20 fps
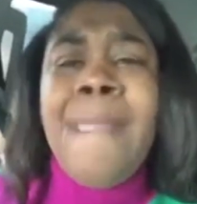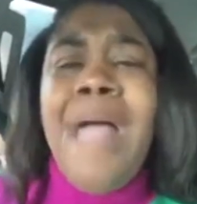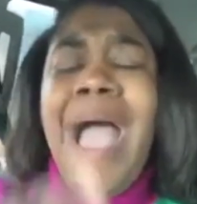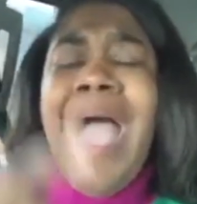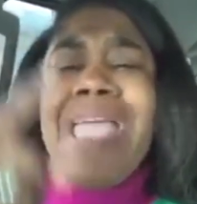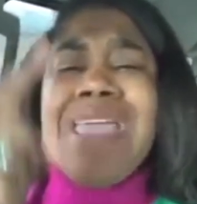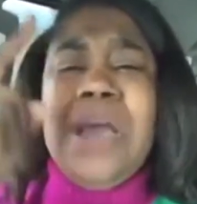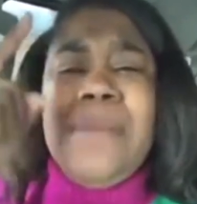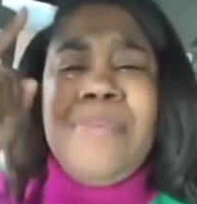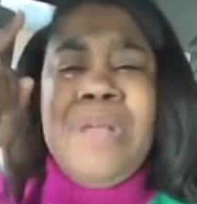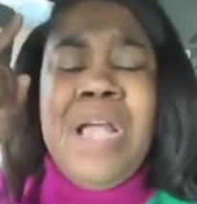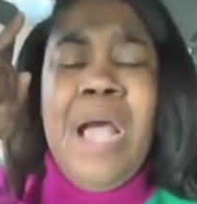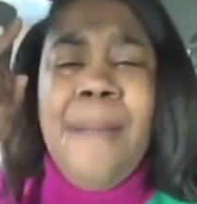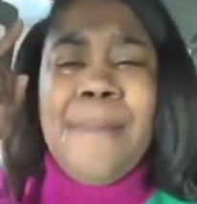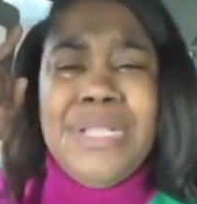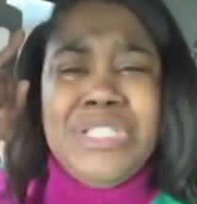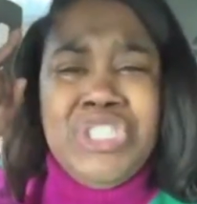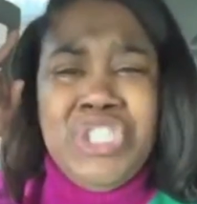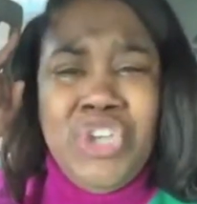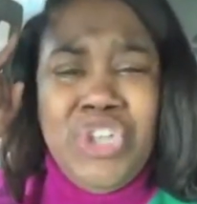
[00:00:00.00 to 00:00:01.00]
I am
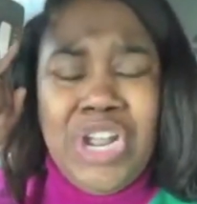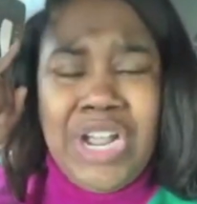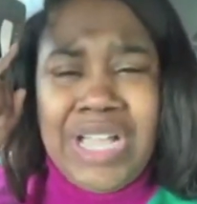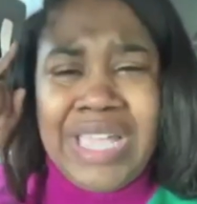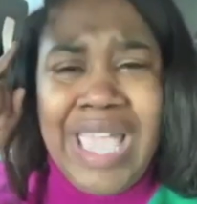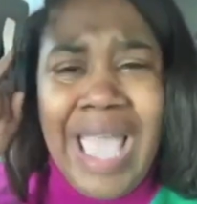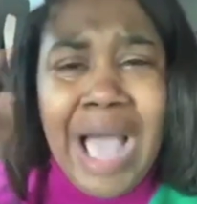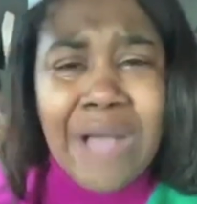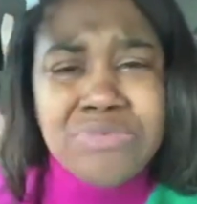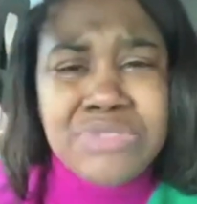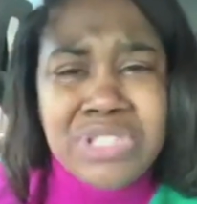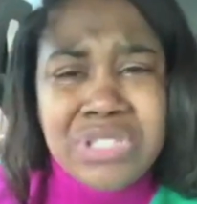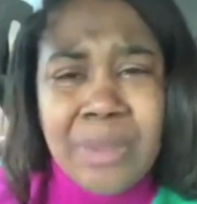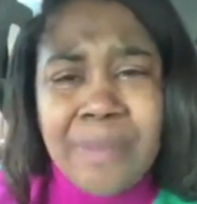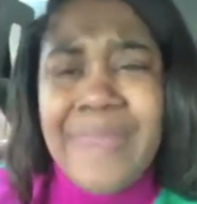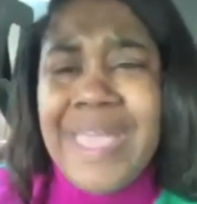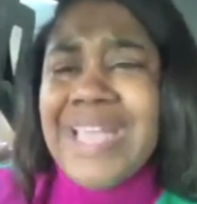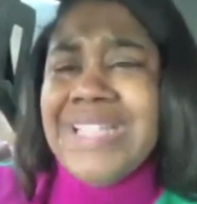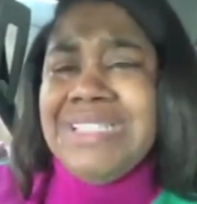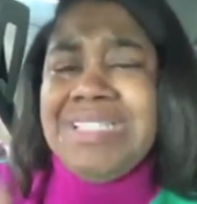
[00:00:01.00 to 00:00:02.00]
coming to the
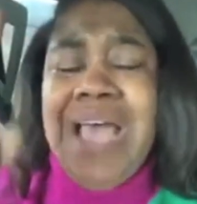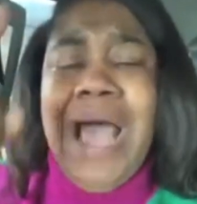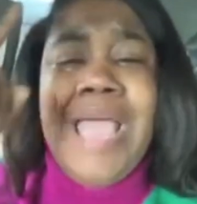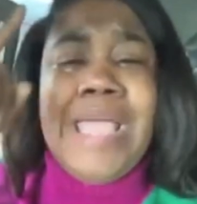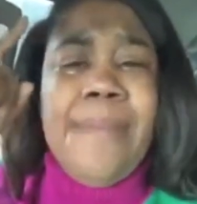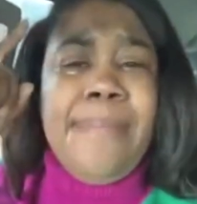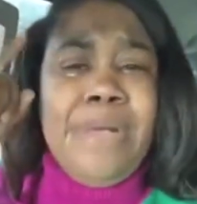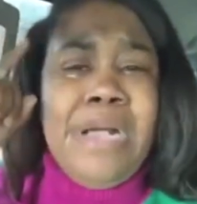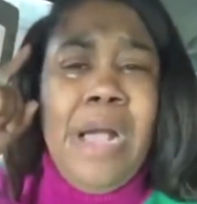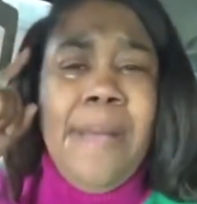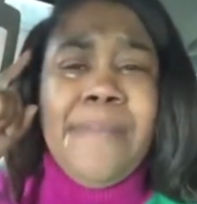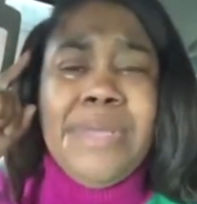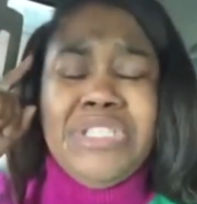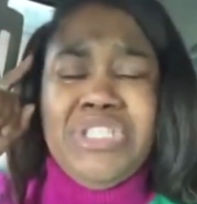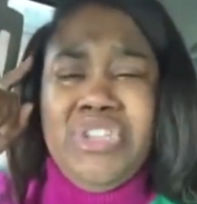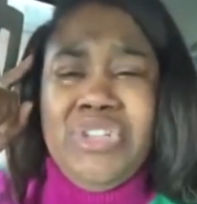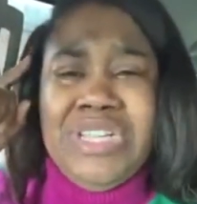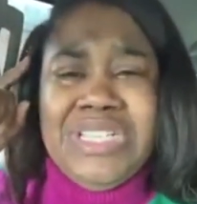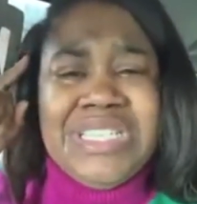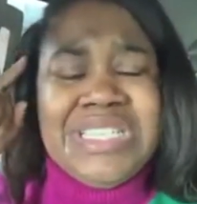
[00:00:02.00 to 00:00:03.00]
councilmen. I am coming
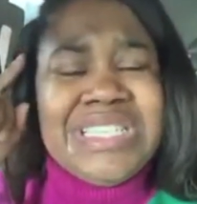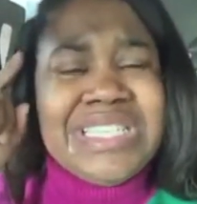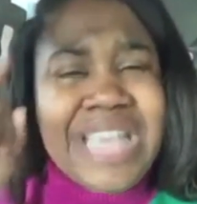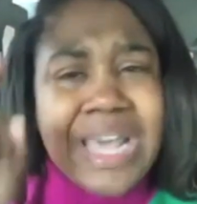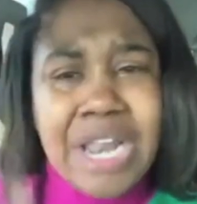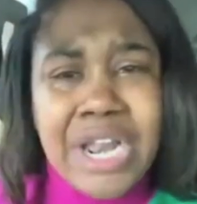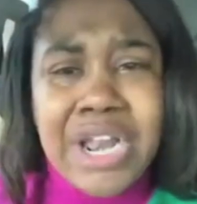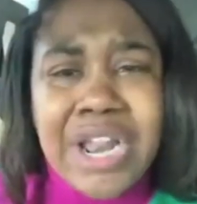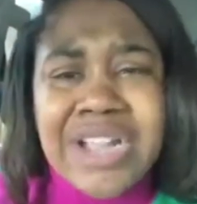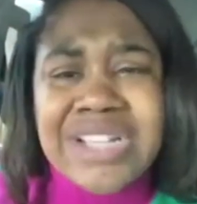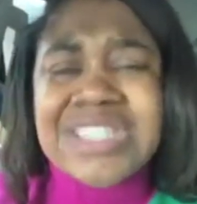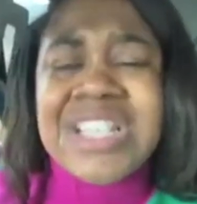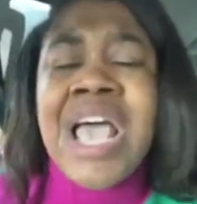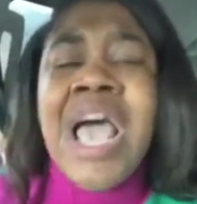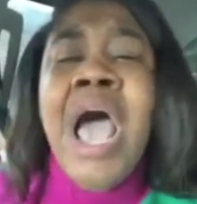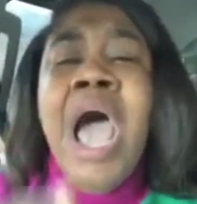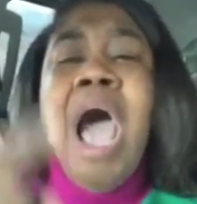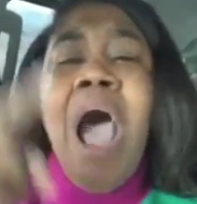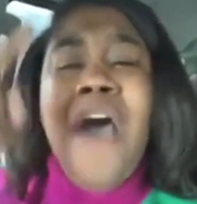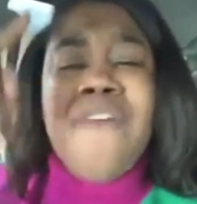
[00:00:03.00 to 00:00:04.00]
to the senators
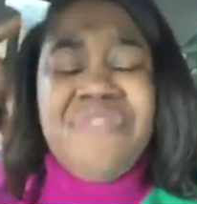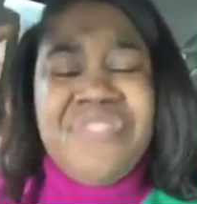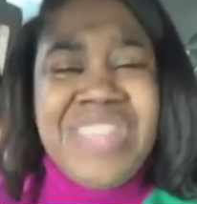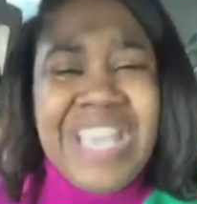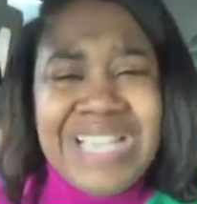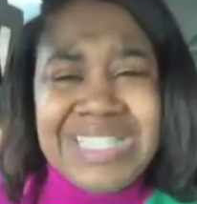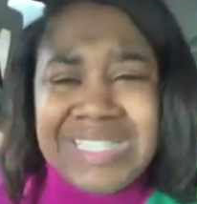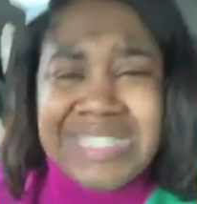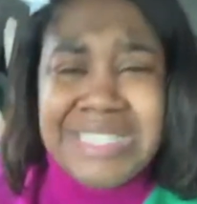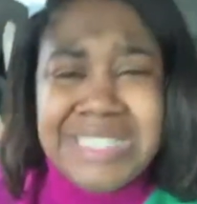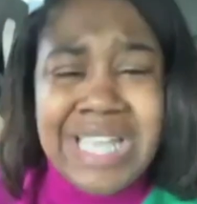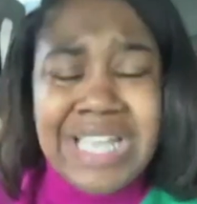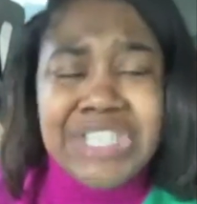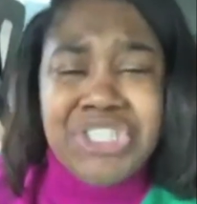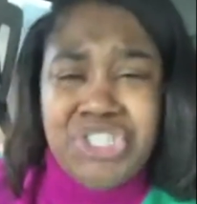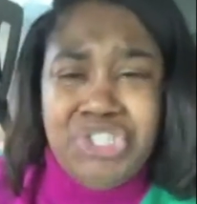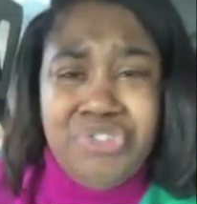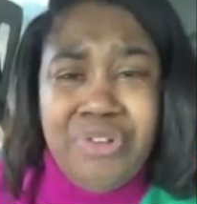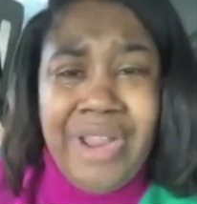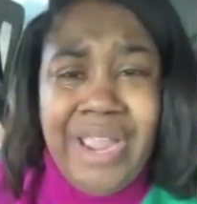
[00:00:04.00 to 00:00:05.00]
of this
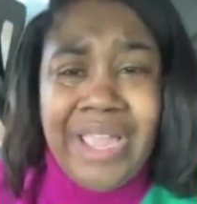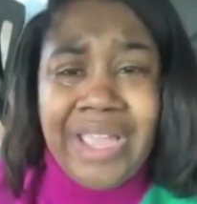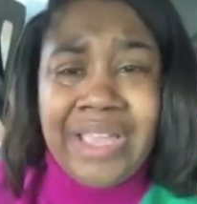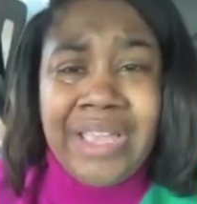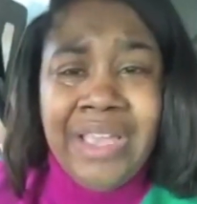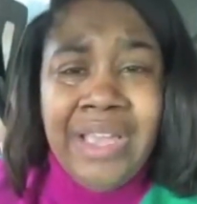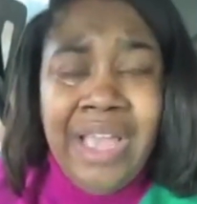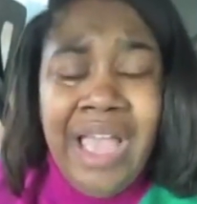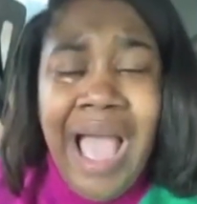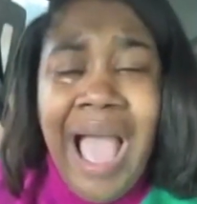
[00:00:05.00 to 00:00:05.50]
district.